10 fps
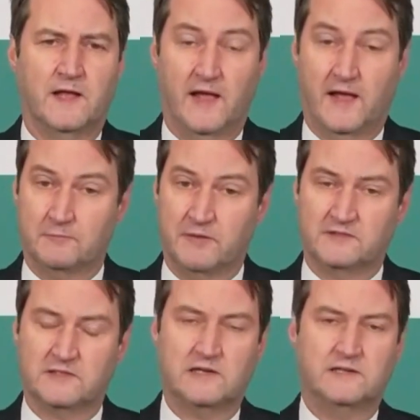and
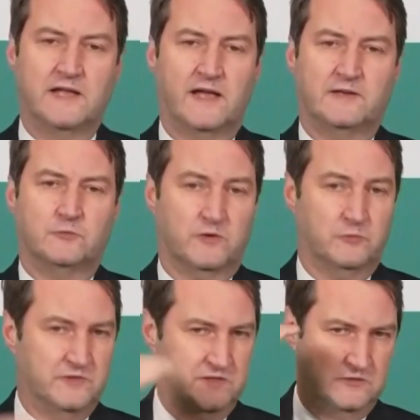basically that is what
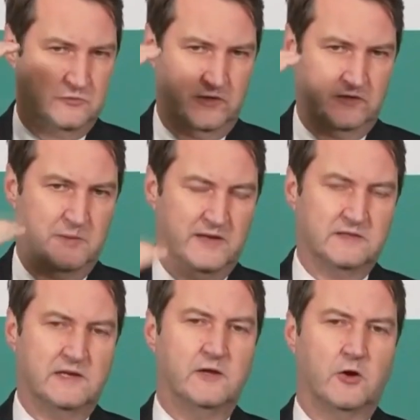we see. So it's
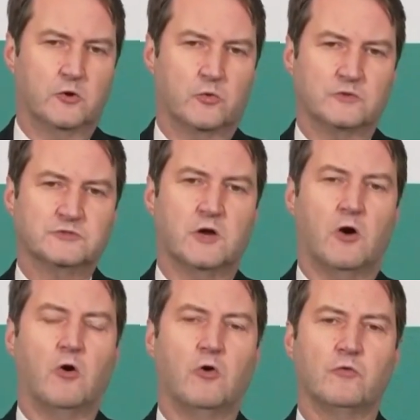basically across
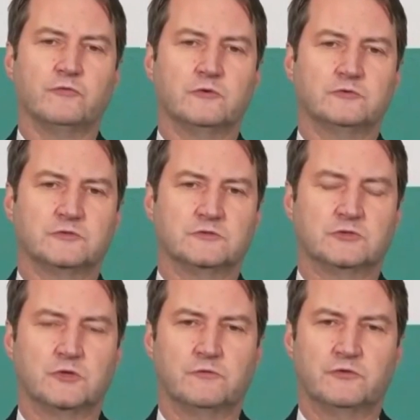all of those
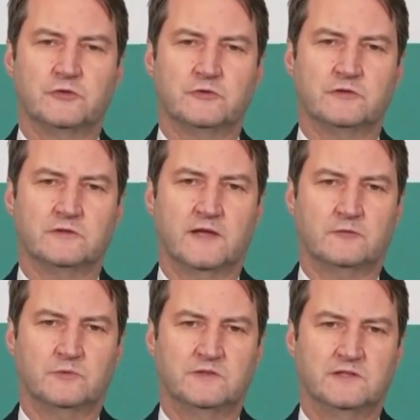services
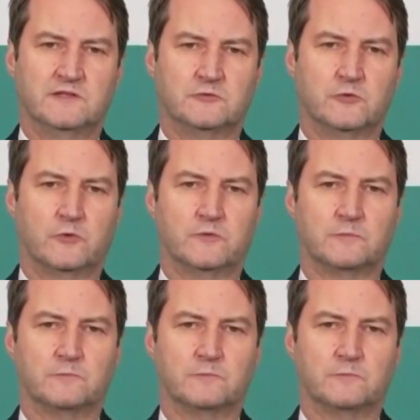that we see this growth.